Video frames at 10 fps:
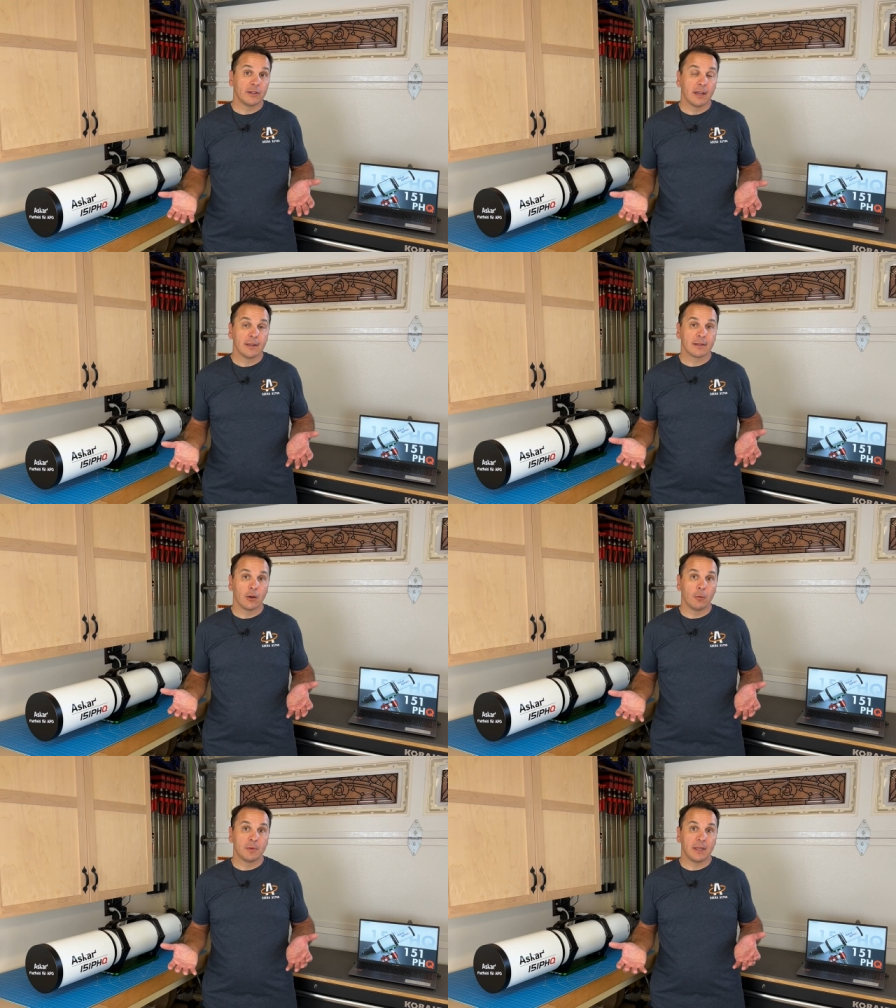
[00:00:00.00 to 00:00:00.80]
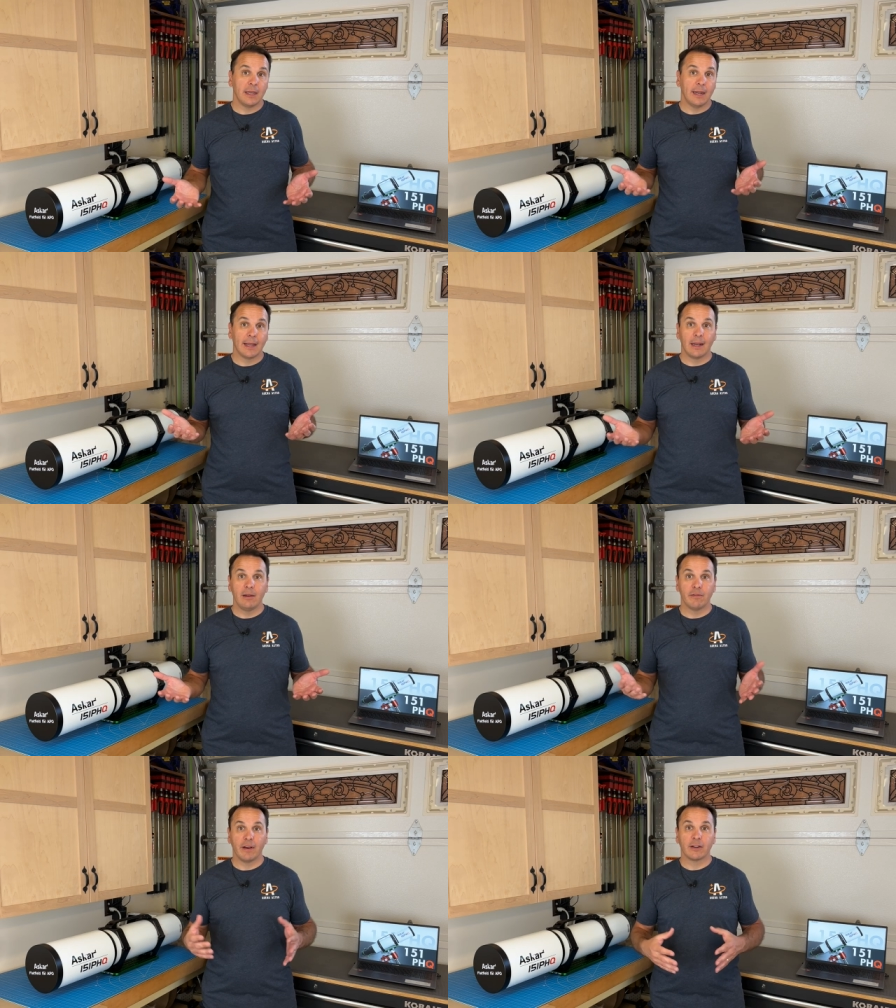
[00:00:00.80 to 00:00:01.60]
telescopes in a
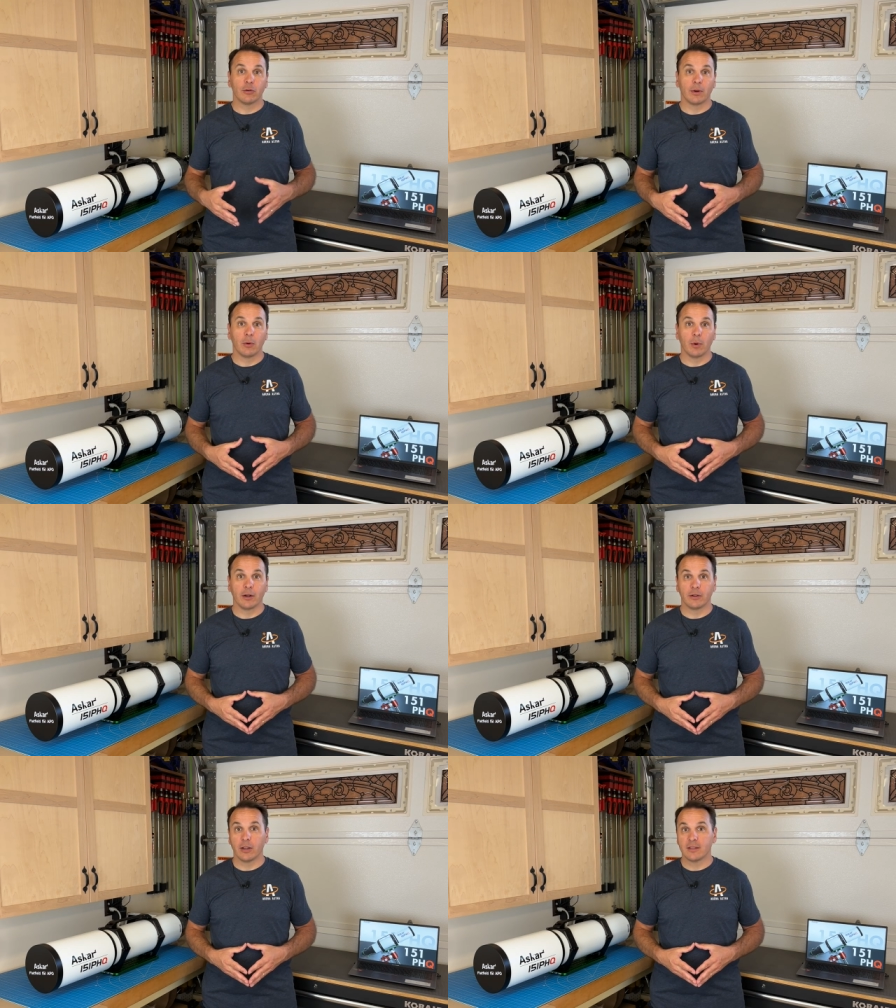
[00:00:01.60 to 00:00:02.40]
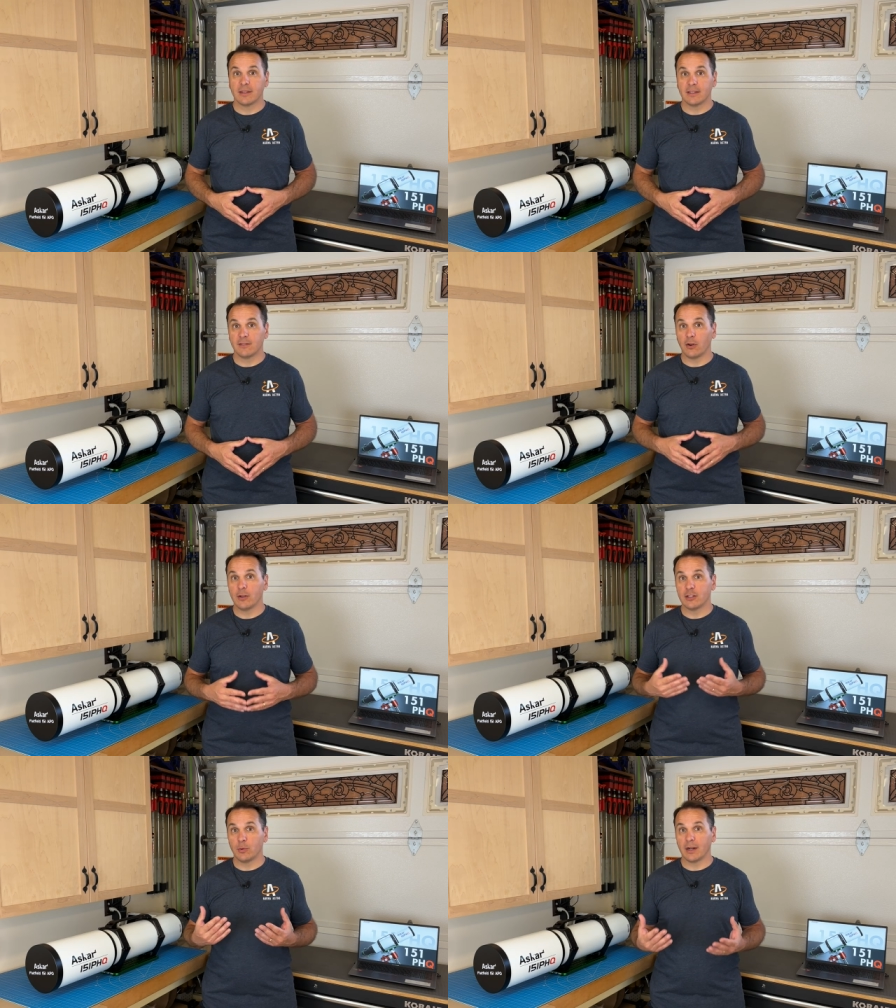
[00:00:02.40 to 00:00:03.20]
clean factory where dust is very
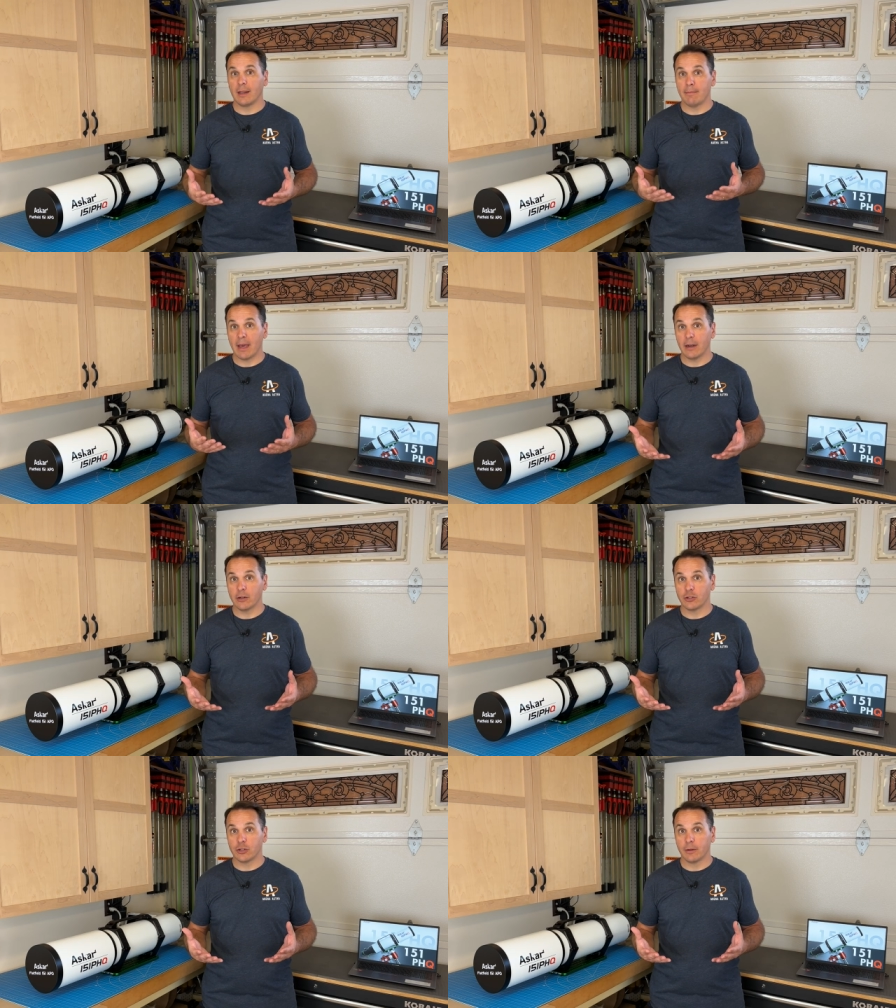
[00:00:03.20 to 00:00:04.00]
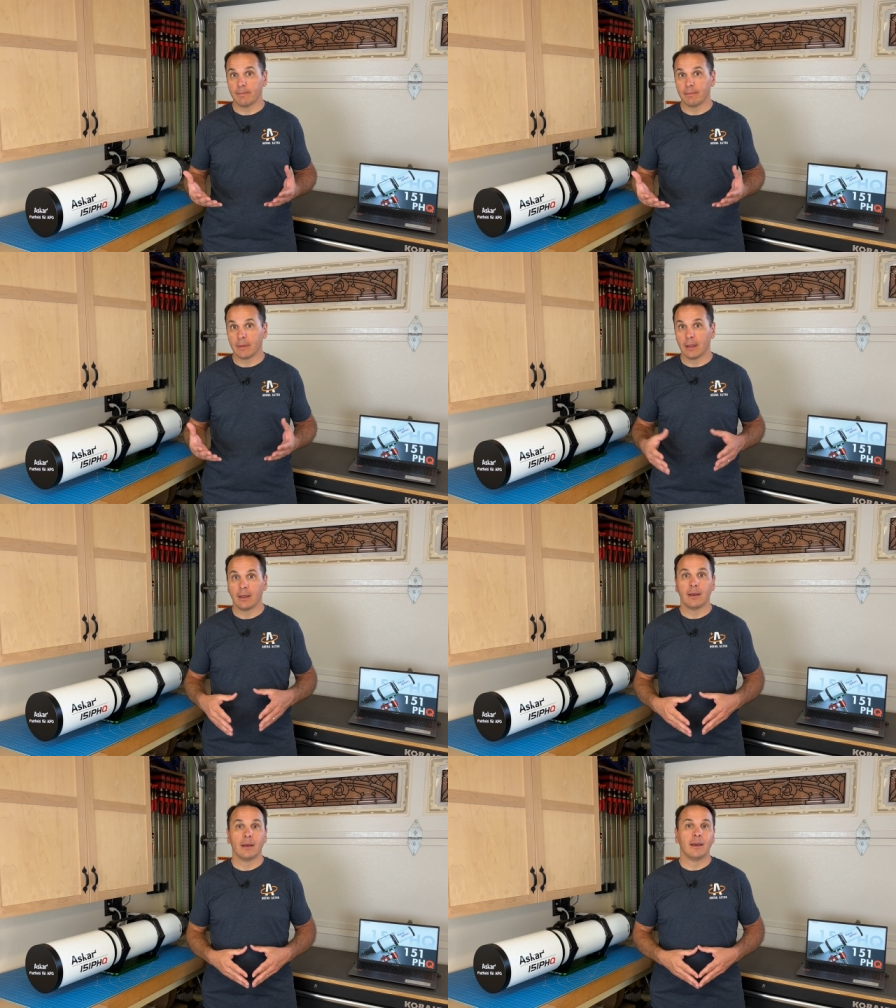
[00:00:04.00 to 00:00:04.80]
strictly managed.
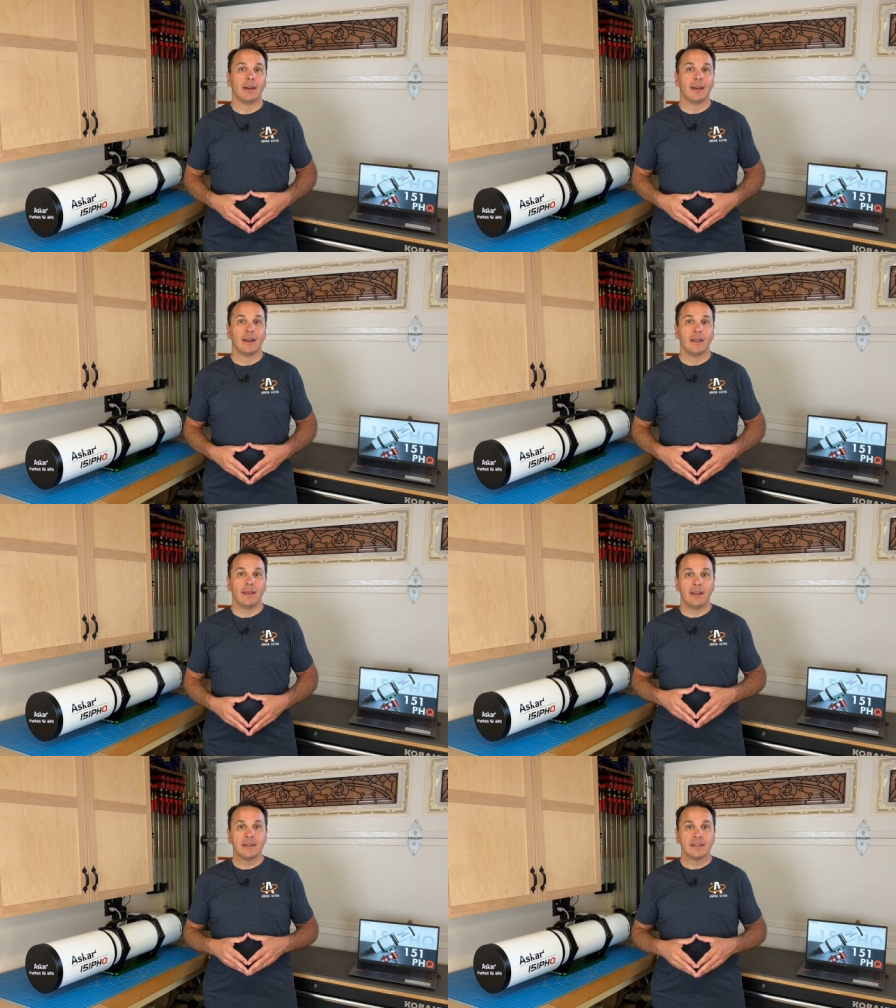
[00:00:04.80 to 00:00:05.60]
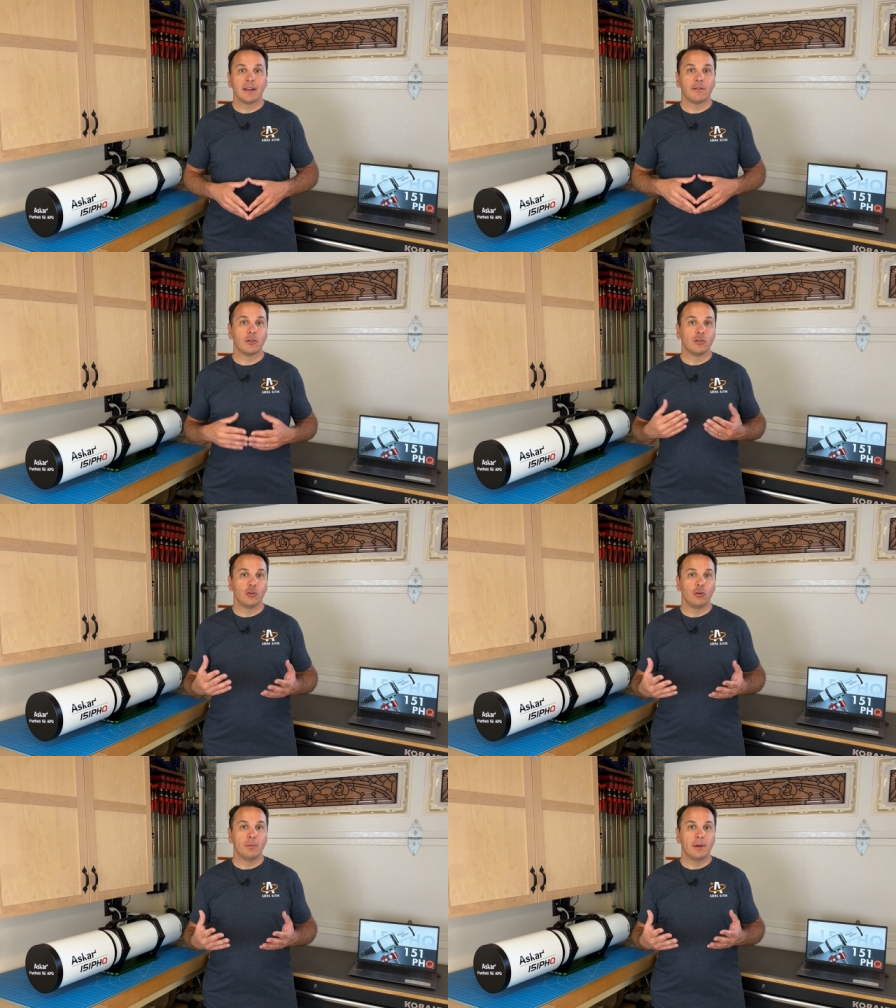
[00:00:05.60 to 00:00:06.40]
The inside of the
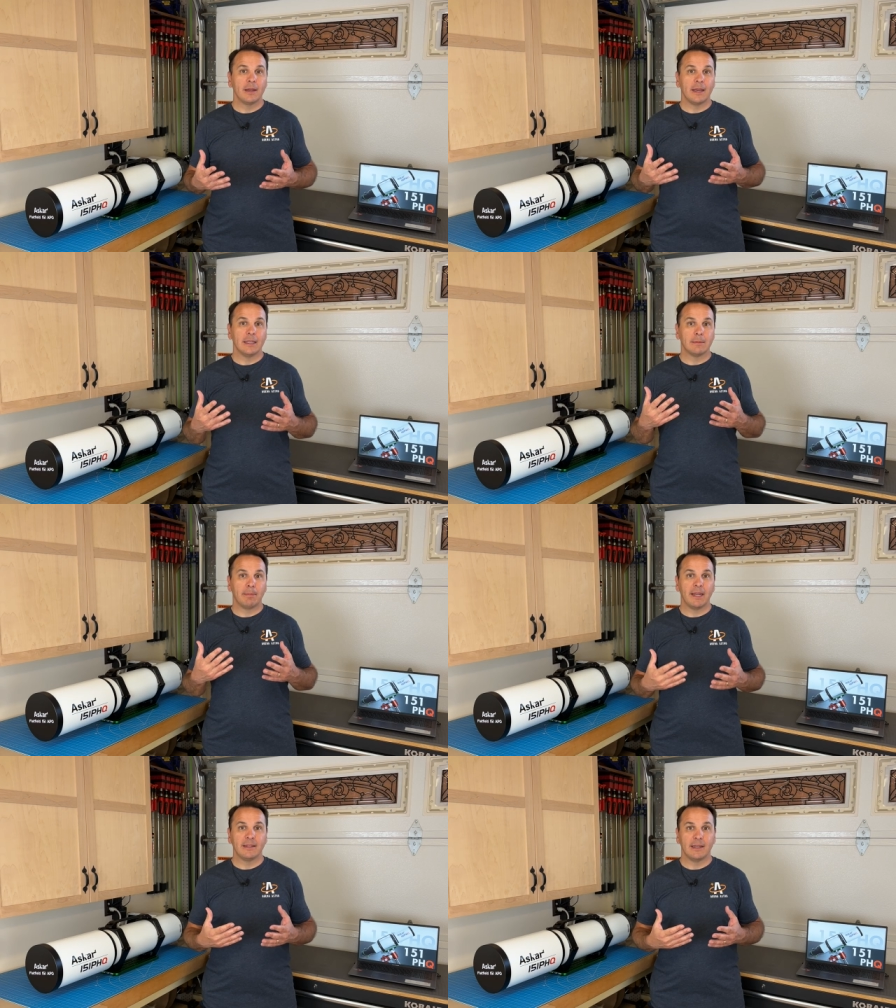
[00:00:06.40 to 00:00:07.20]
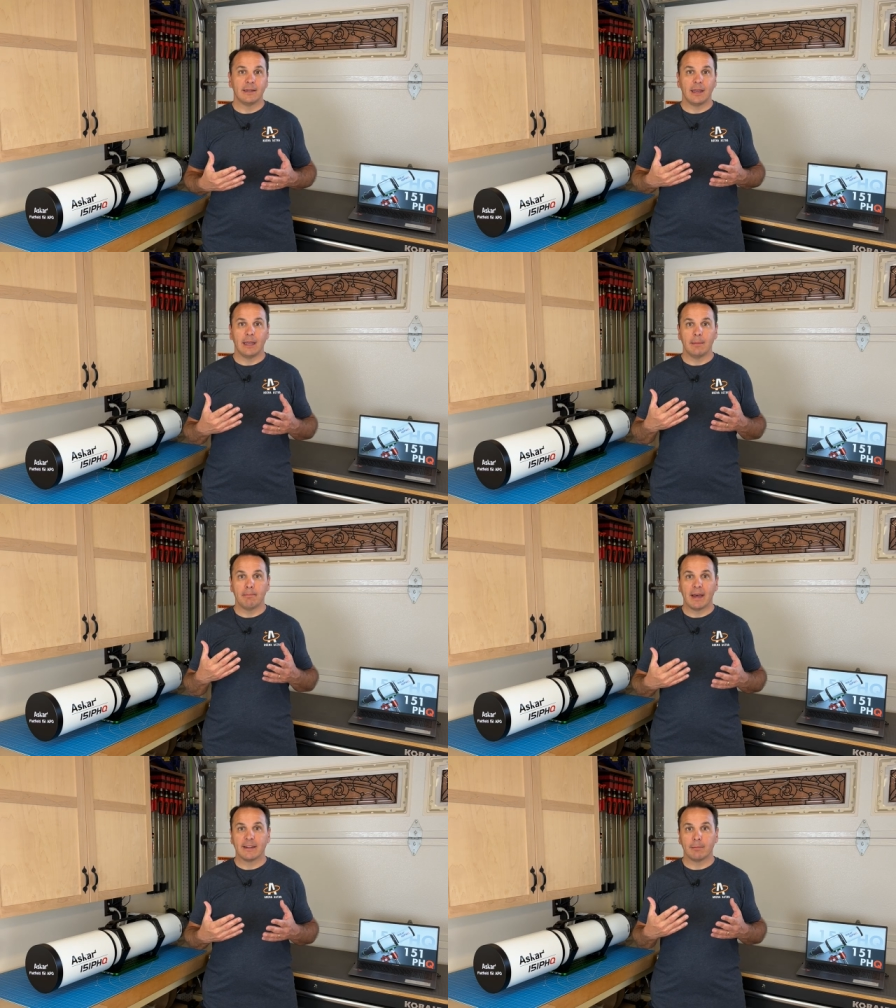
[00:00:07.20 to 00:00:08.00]
tube is painted
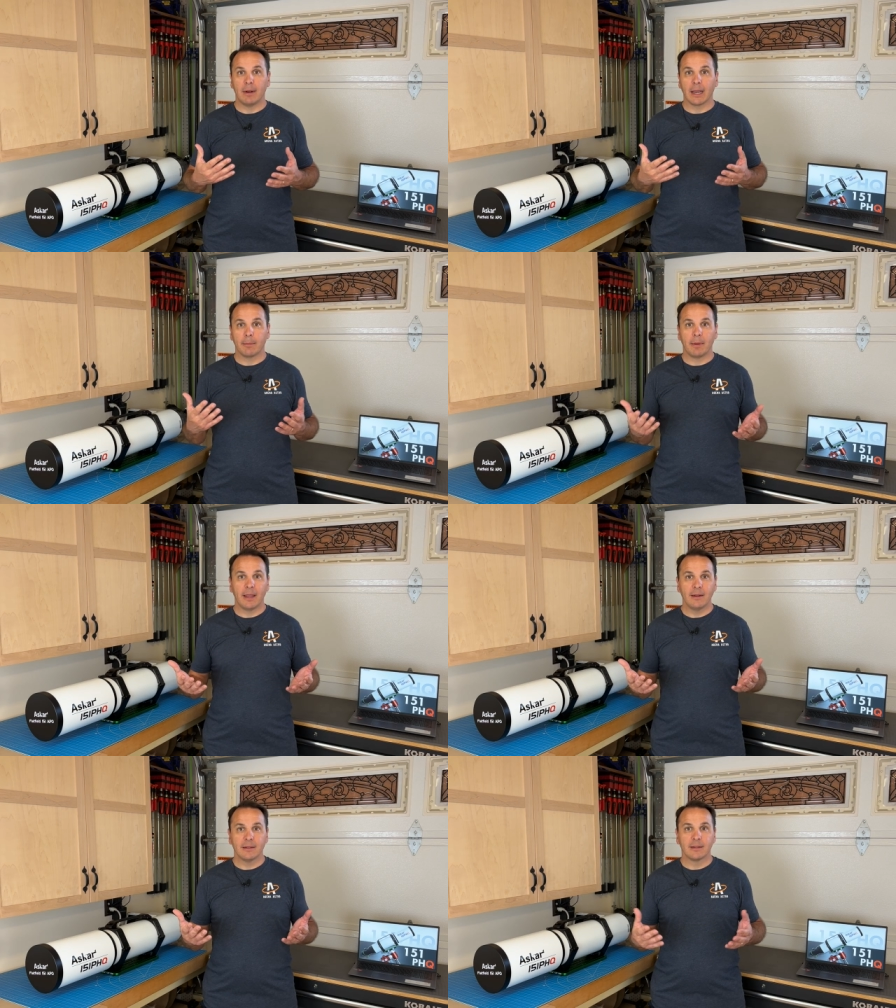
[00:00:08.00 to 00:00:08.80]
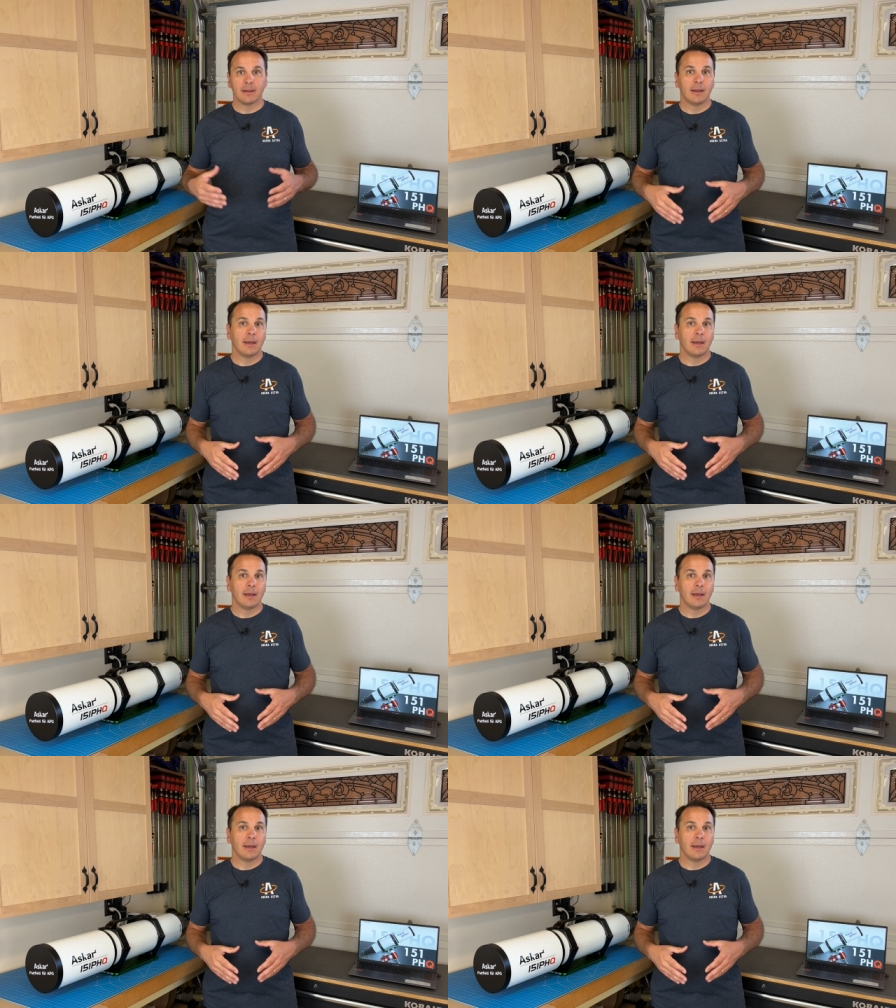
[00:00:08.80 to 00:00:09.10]
in matte black paint